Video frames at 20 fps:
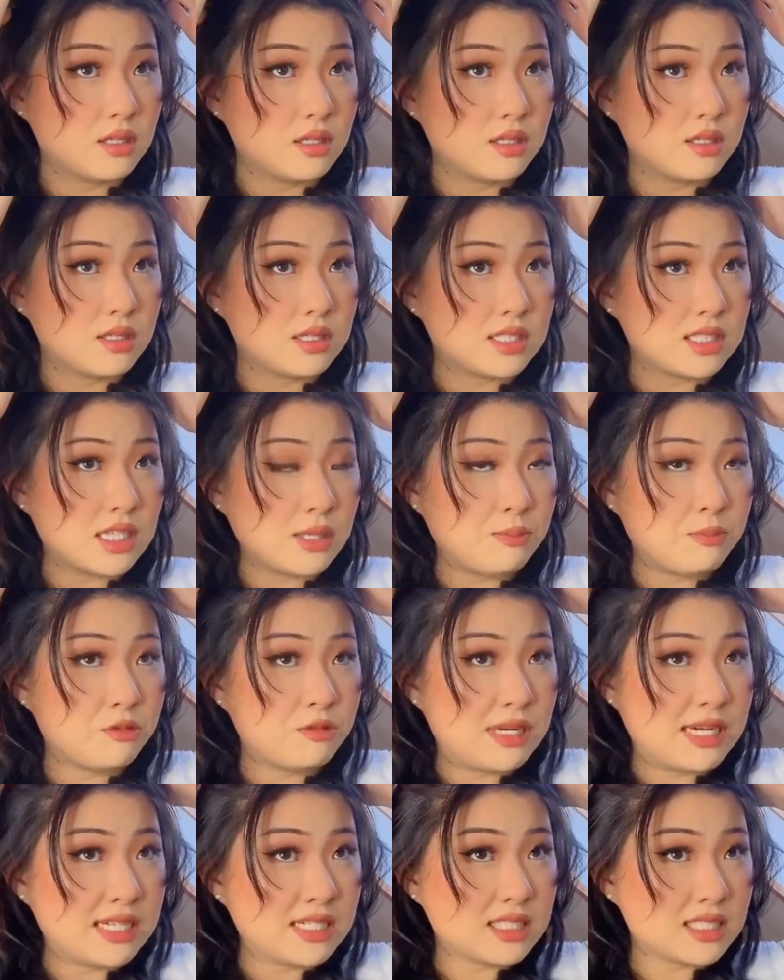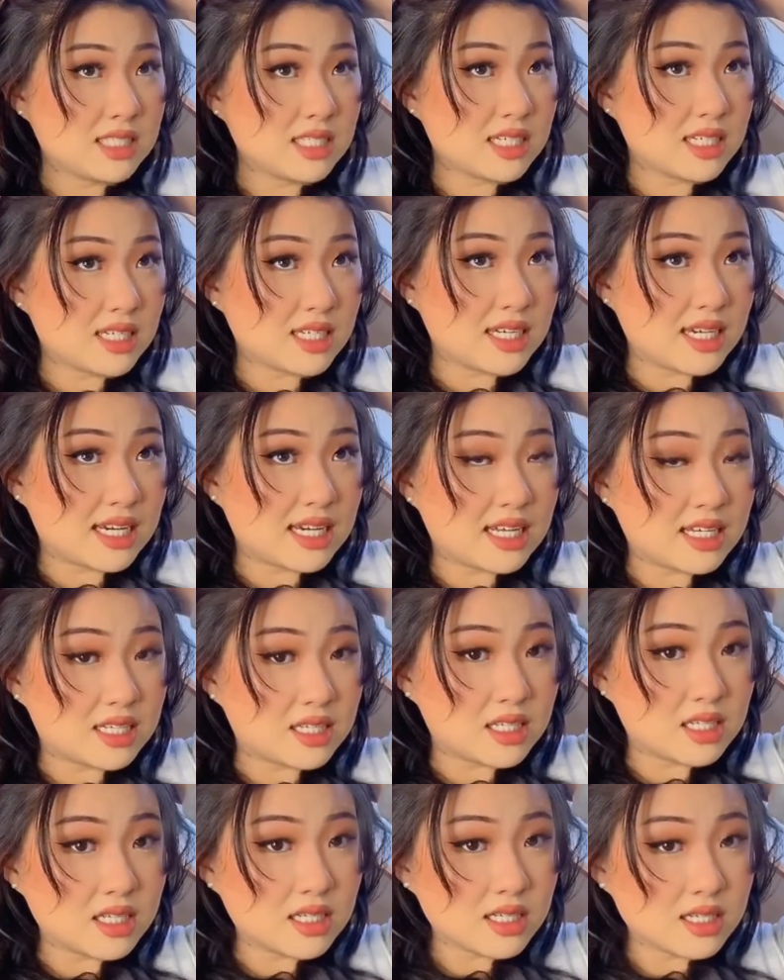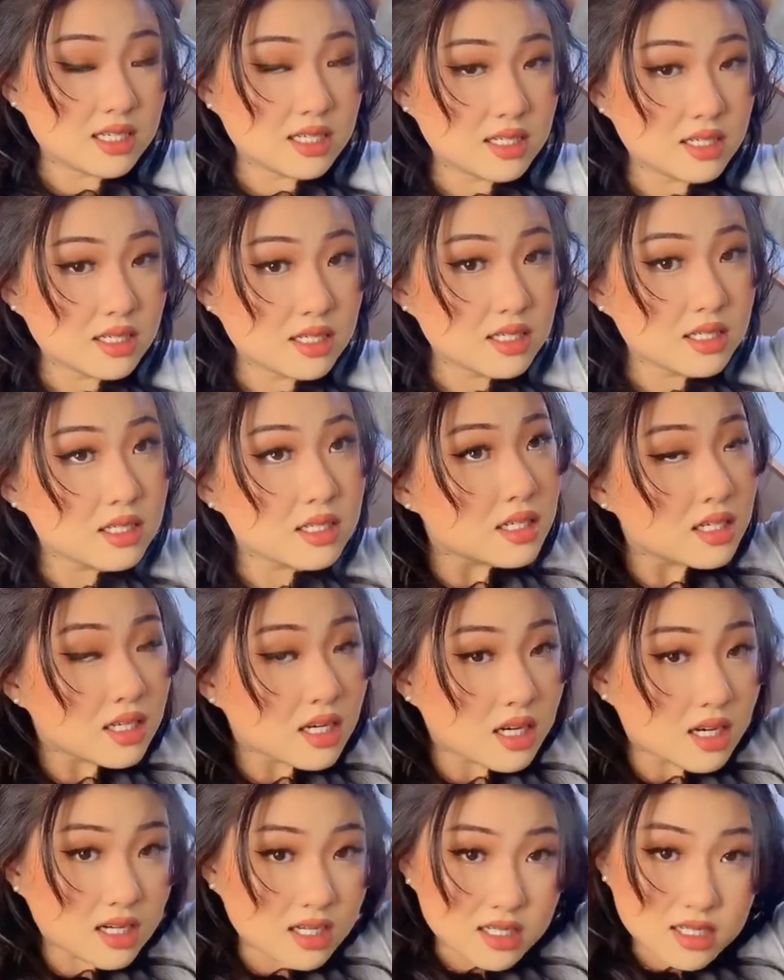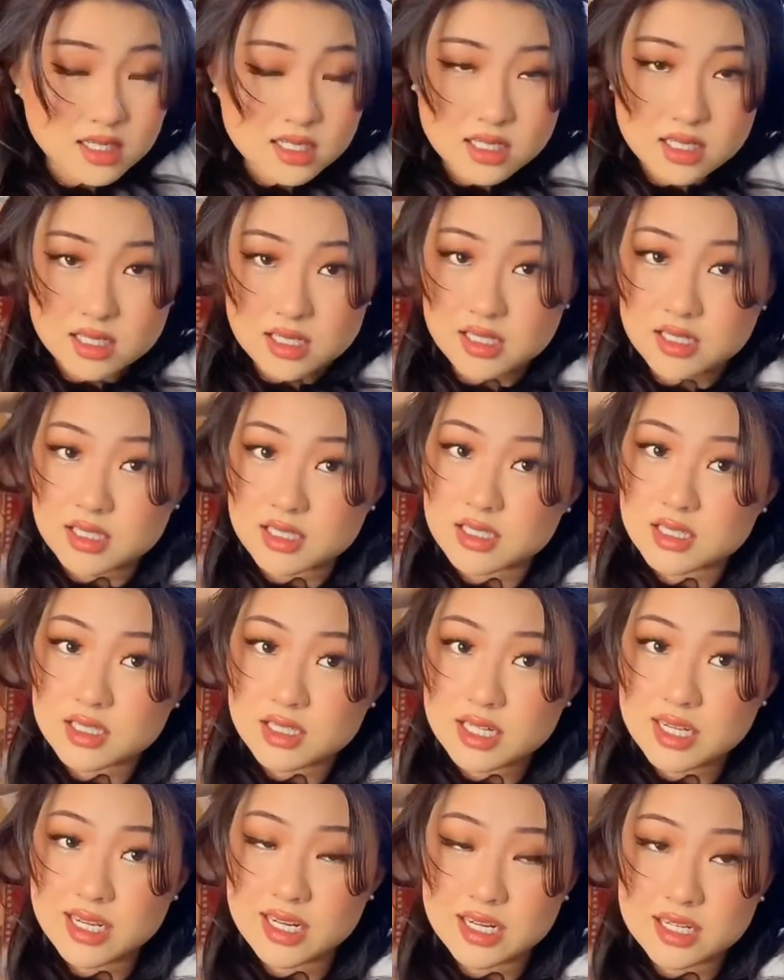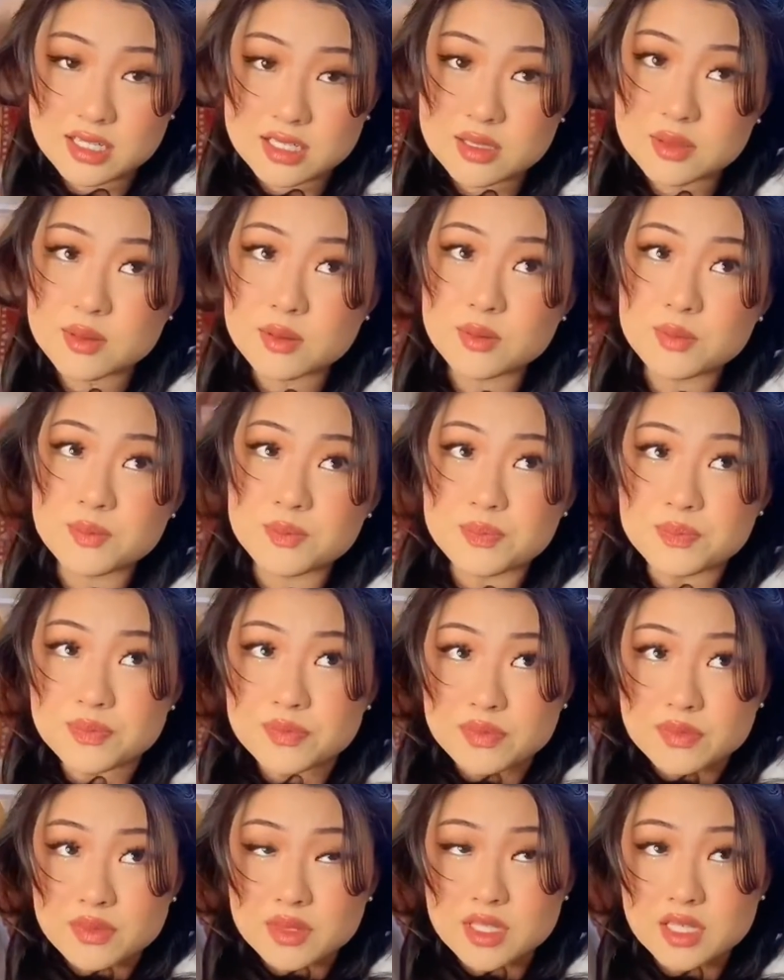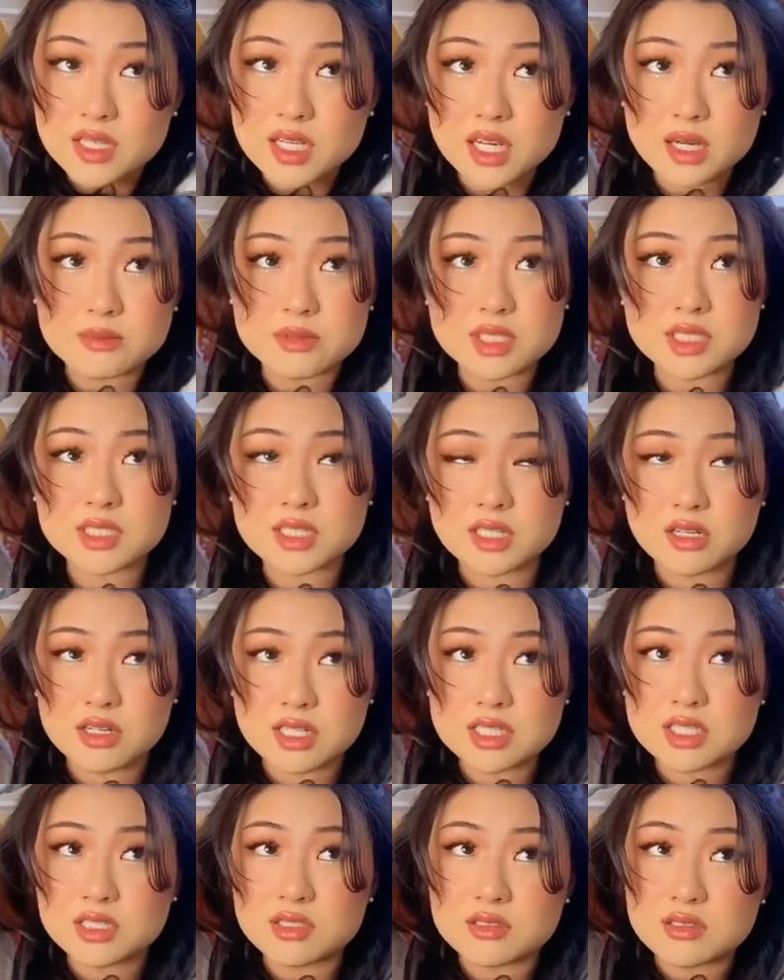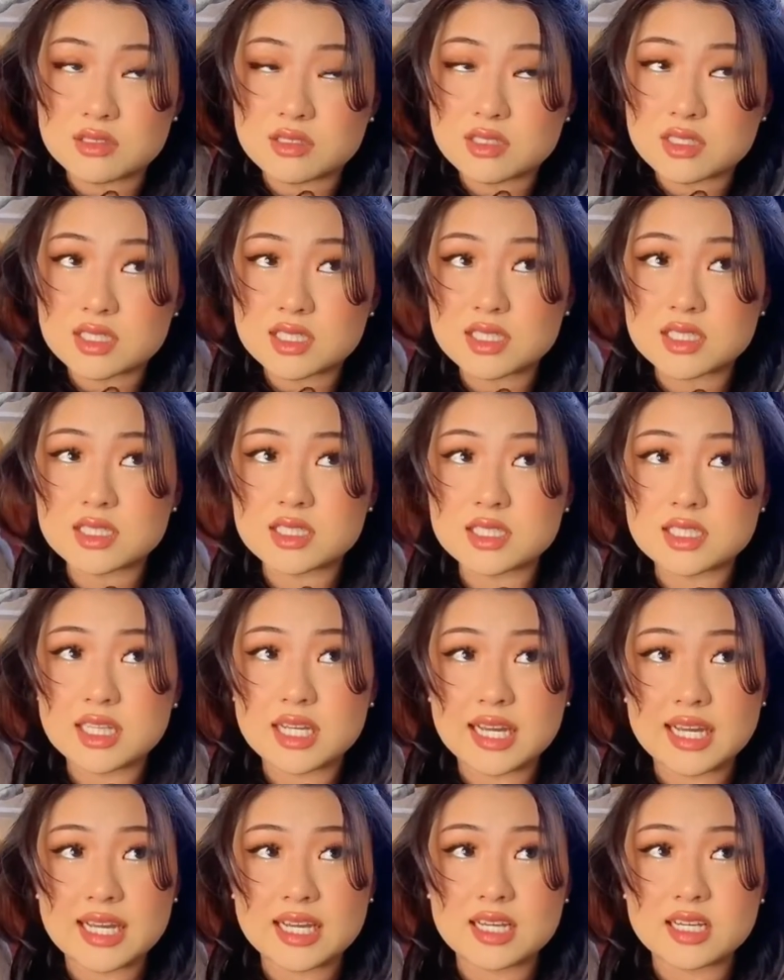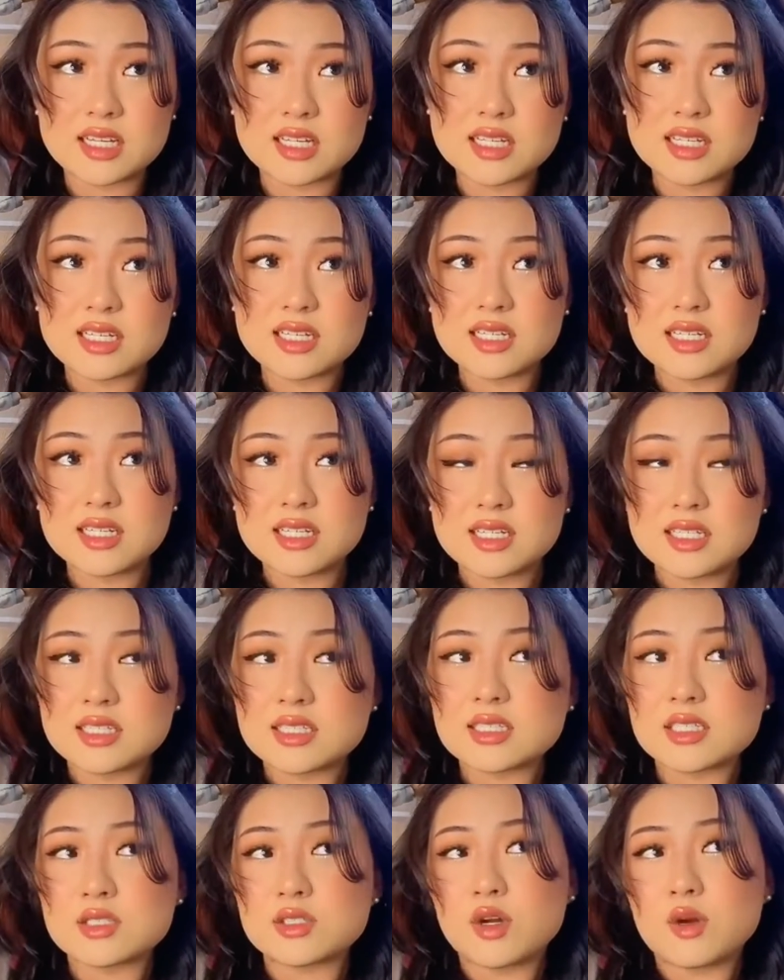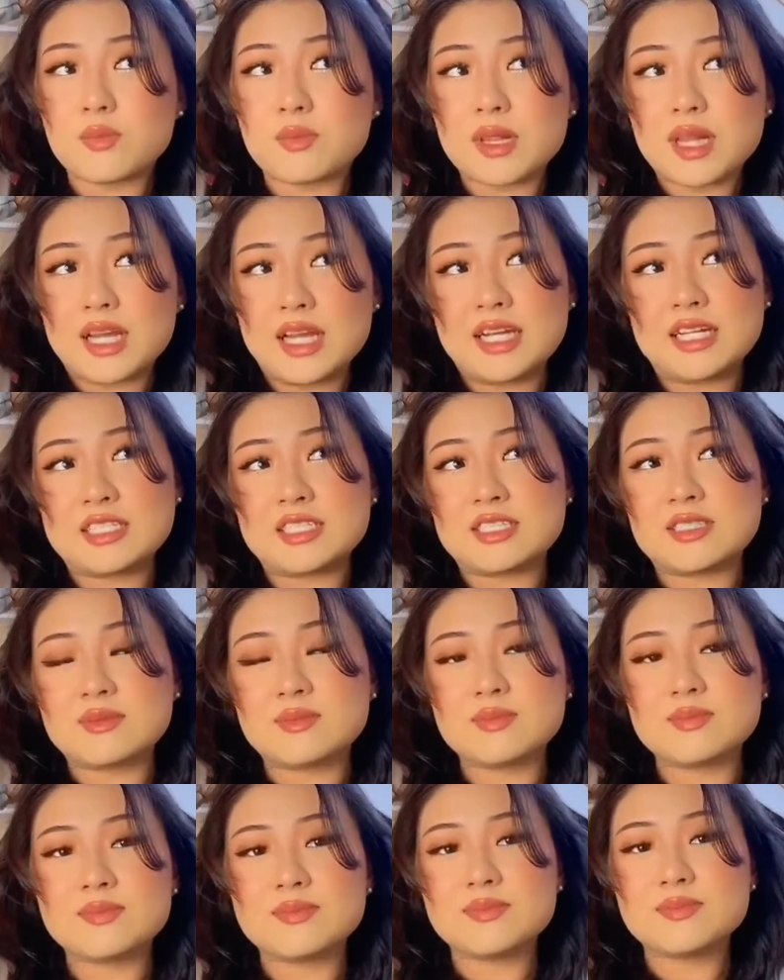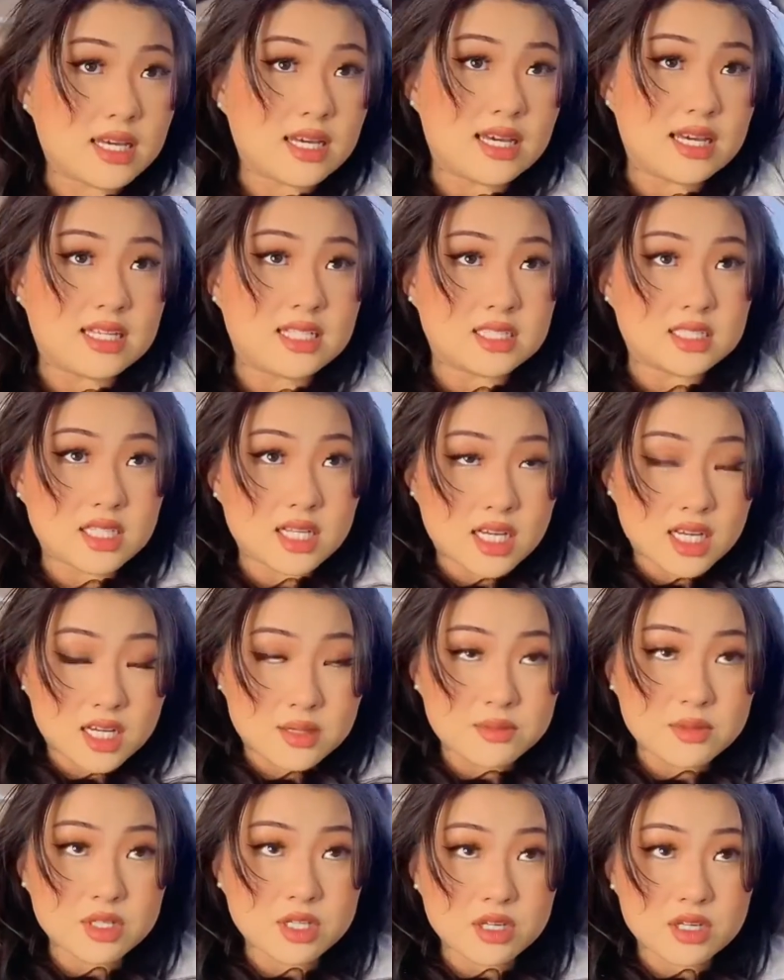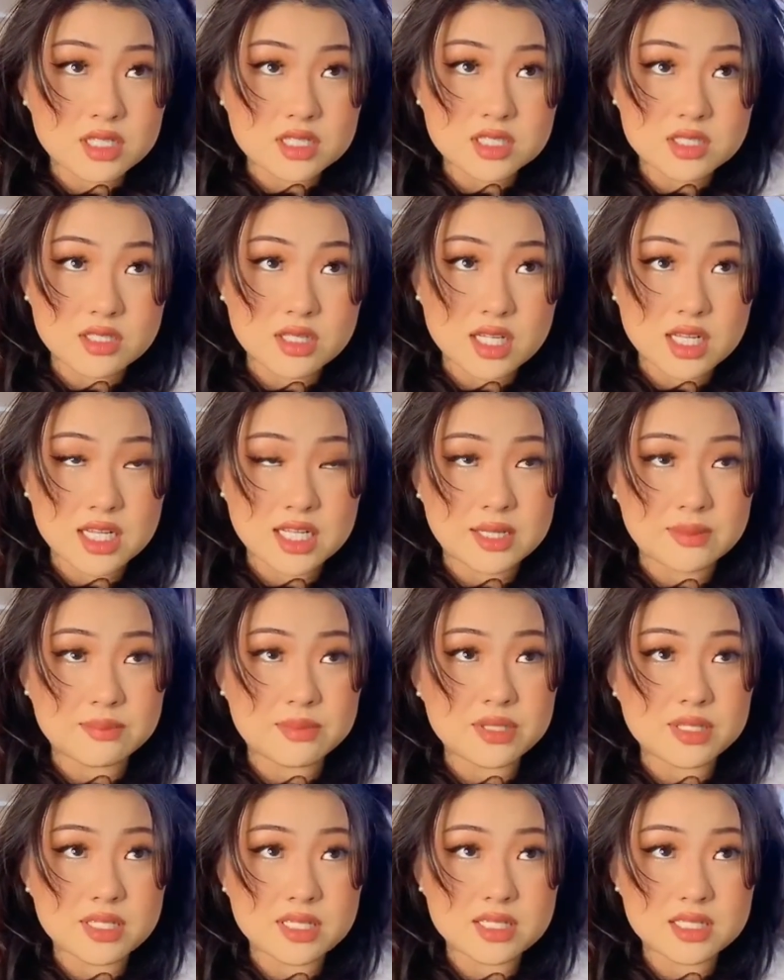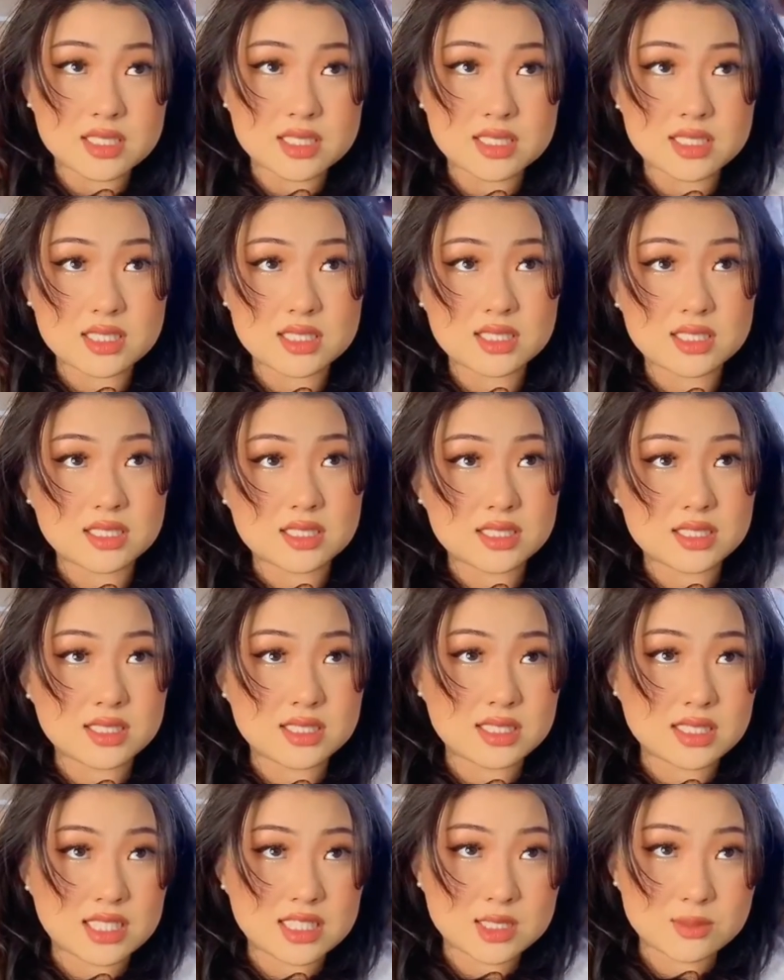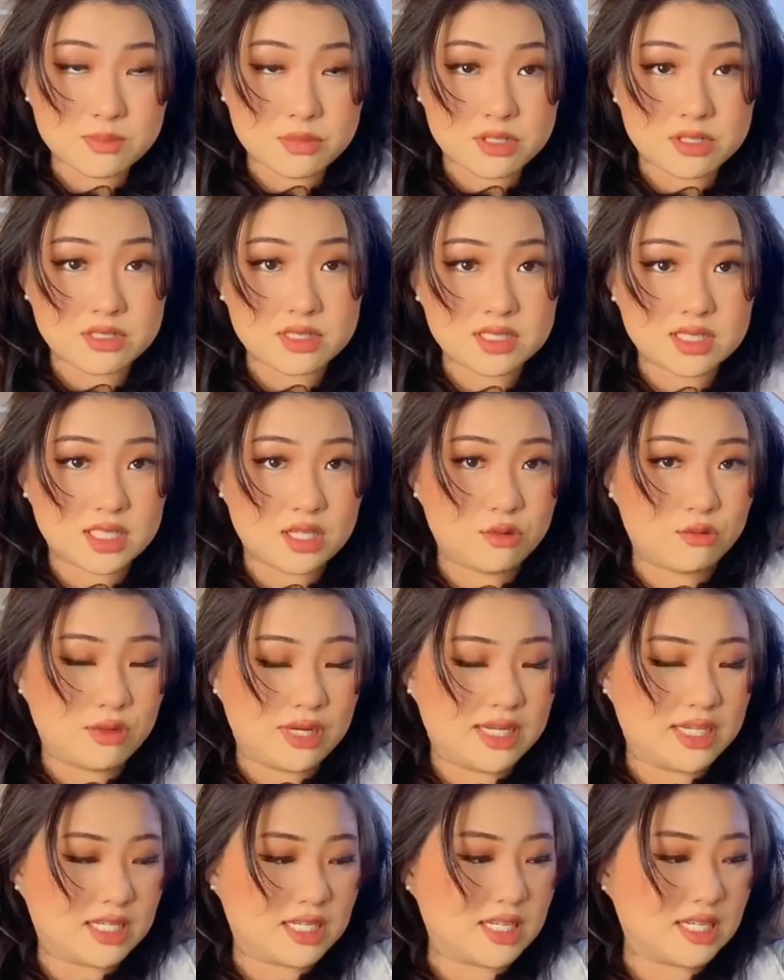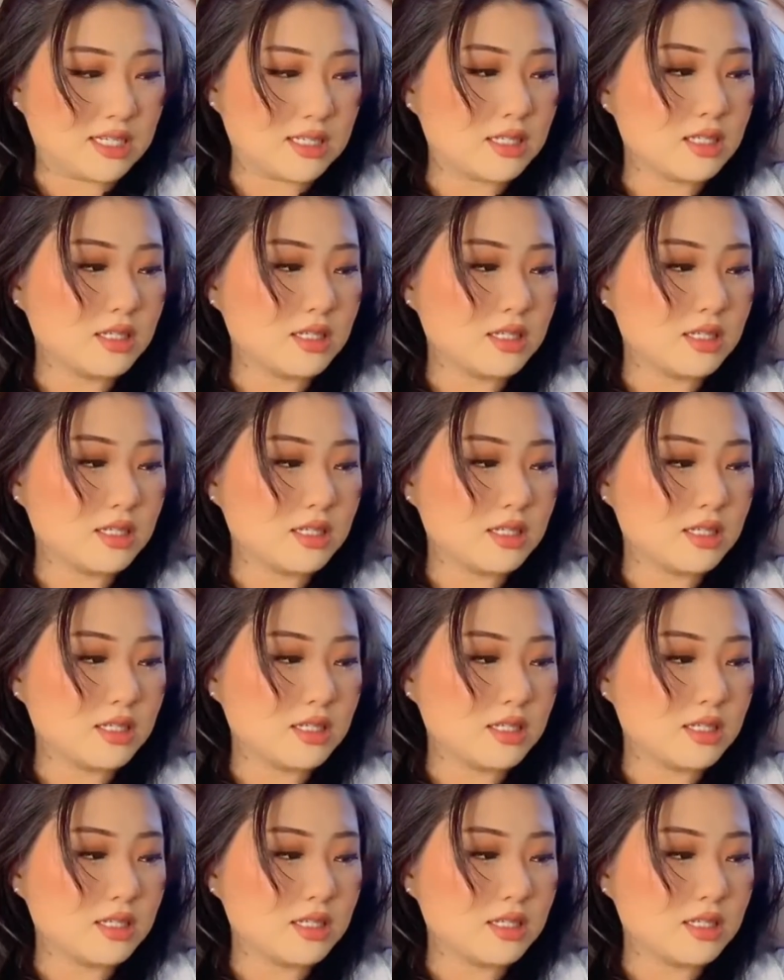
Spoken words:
separate again our hair. I'm just going to take the top layer and I'm going to clip this part away again.